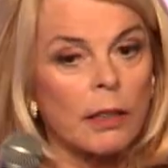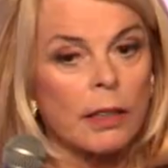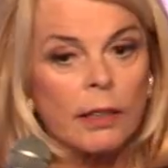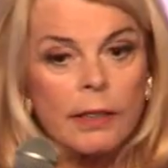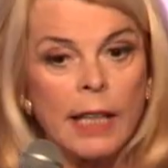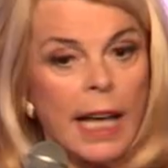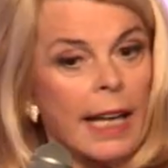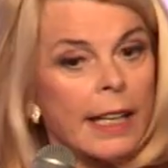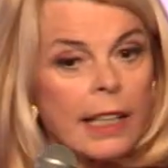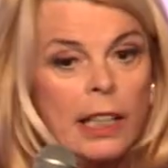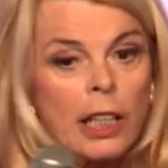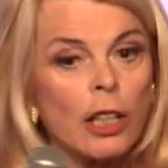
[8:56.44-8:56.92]

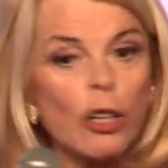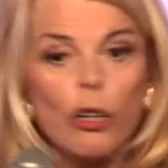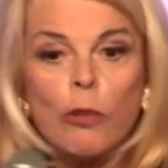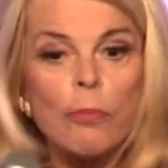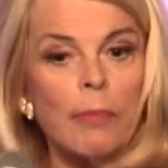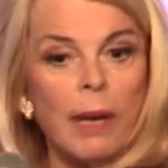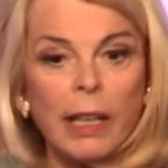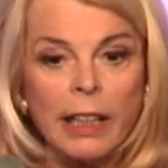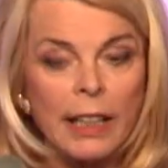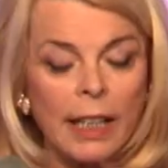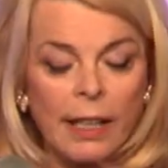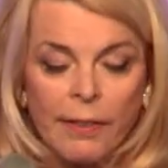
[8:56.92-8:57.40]
they kill
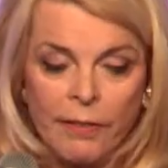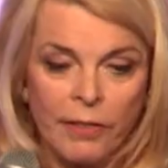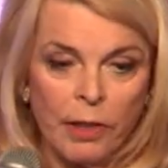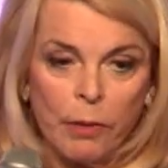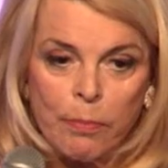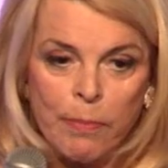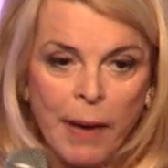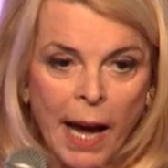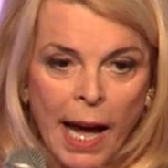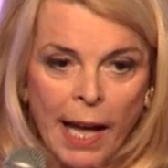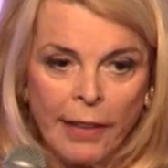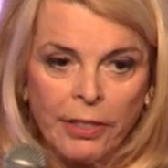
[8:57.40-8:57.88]
many of the
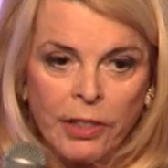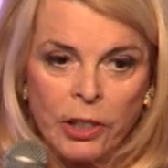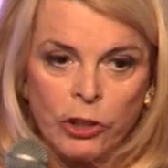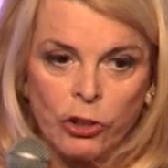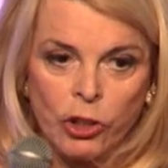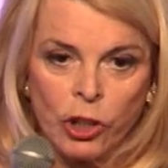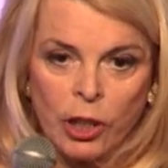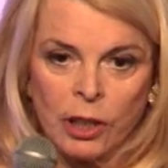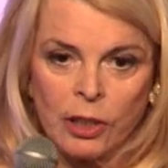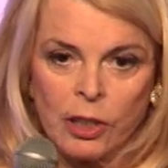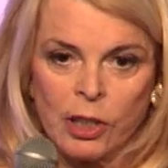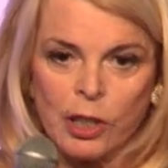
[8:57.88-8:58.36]

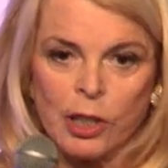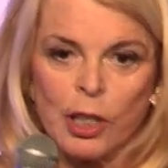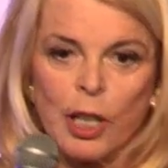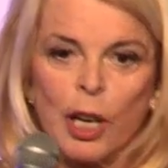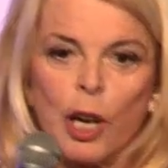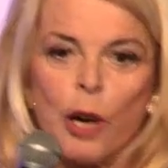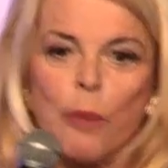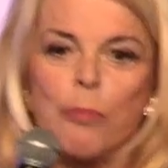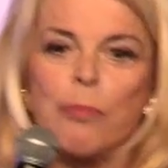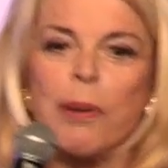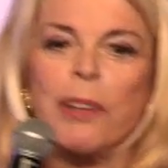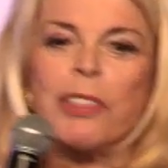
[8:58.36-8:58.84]
pathogens,
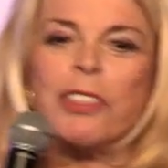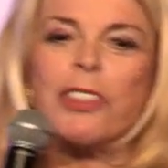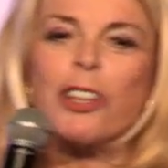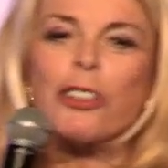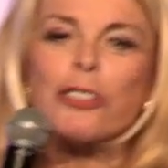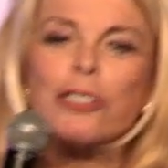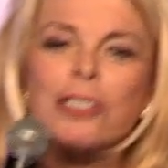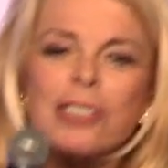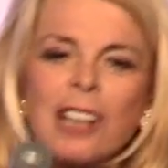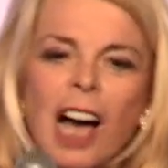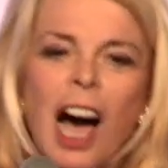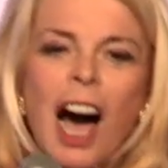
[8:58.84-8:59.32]
but
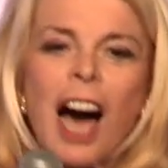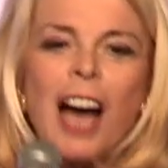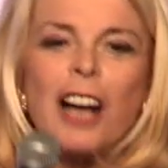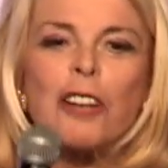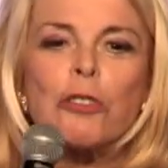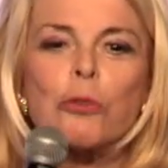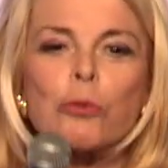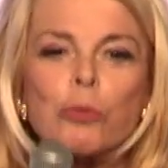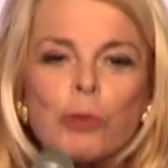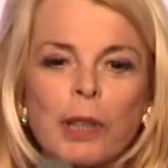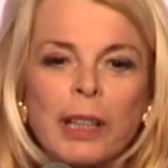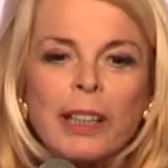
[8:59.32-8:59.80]
they're not
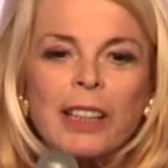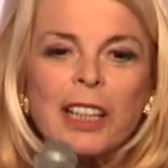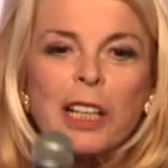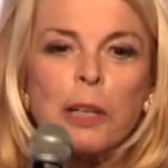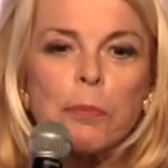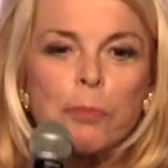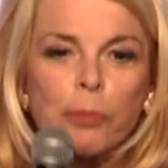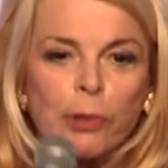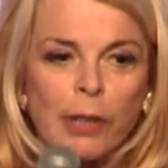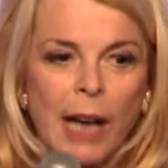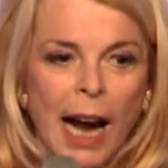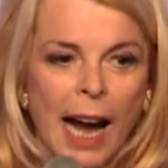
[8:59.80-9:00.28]
really
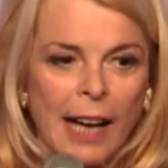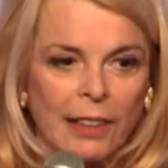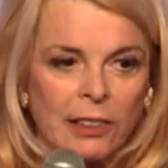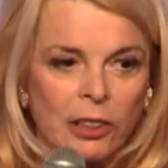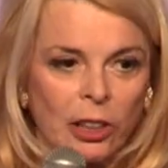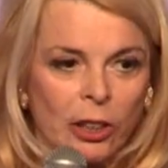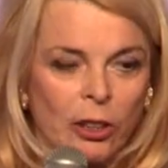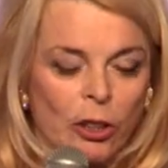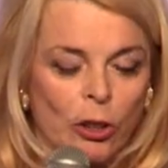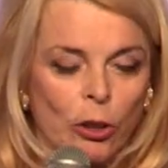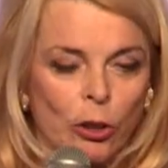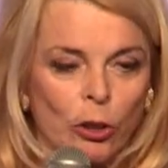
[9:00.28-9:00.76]

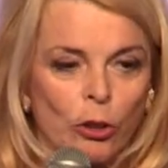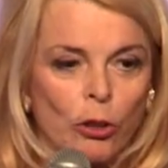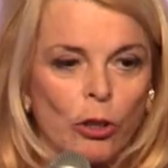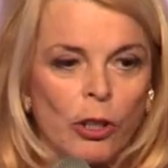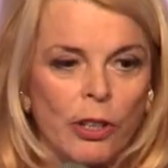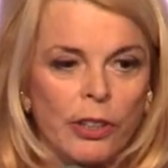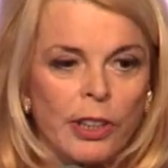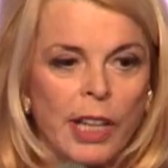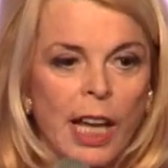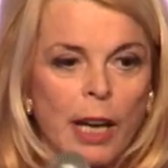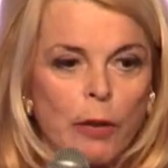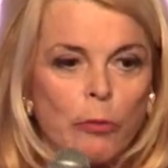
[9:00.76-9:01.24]
practical,
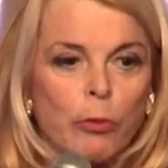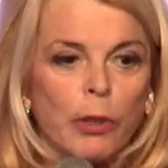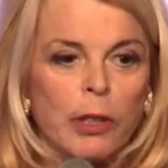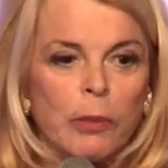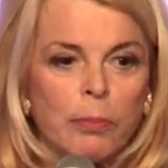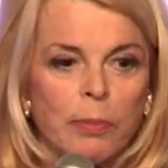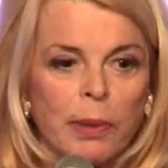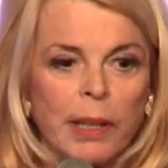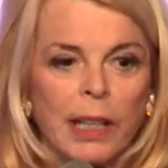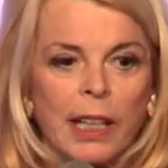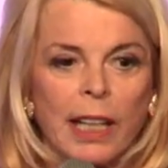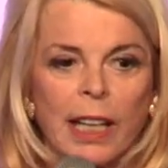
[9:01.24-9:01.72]
or they
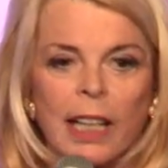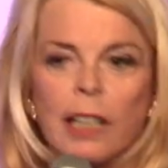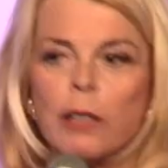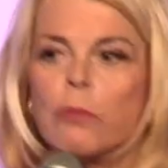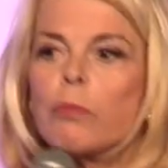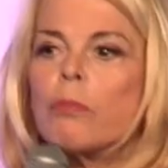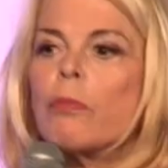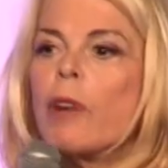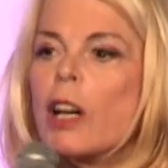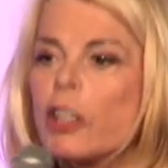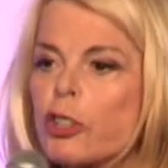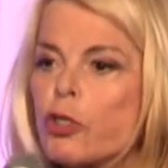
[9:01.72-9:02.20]
would be in
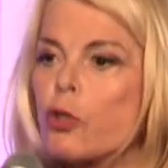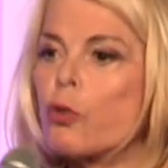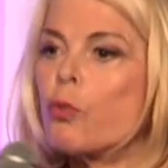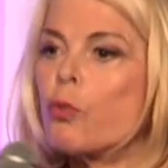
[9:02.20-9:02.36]
much